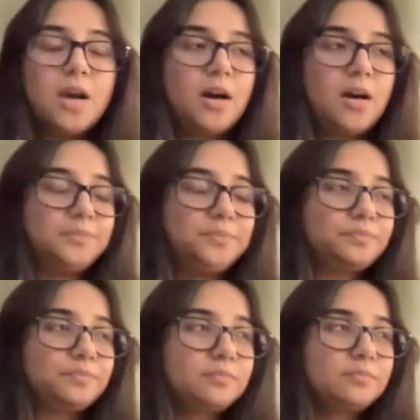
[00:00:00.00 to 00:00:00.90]

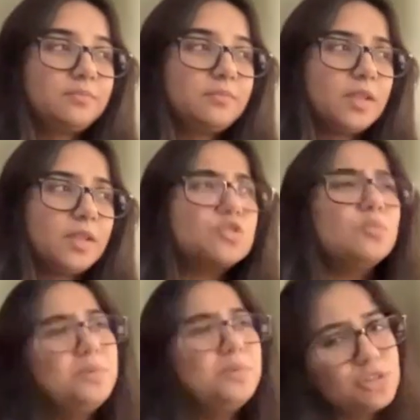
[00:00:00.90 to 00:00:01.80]

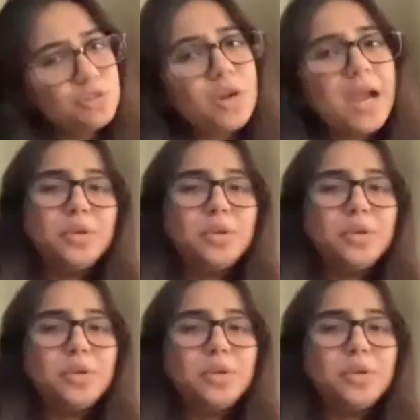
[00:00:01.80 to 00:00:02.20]
So maybe just try